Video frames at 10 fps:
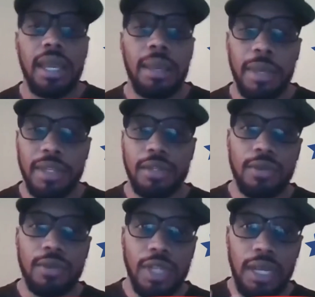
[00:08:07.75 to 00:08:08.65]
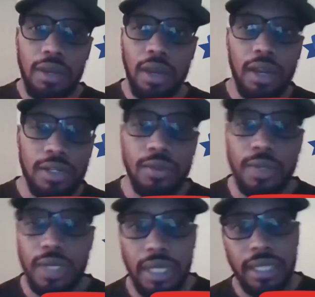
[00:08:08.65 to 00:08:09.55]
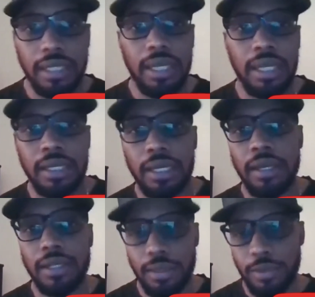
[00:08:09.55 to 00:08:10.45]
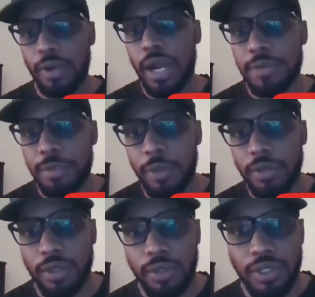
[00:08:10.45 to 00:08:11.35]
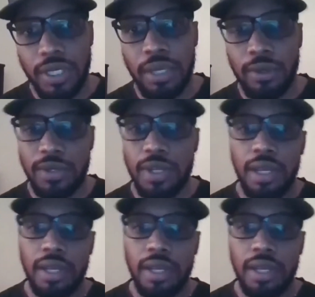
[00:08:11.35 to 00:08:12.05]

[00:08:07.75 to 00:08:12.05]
and make sure you check out Cartoon Connect and subscribe to both of those channels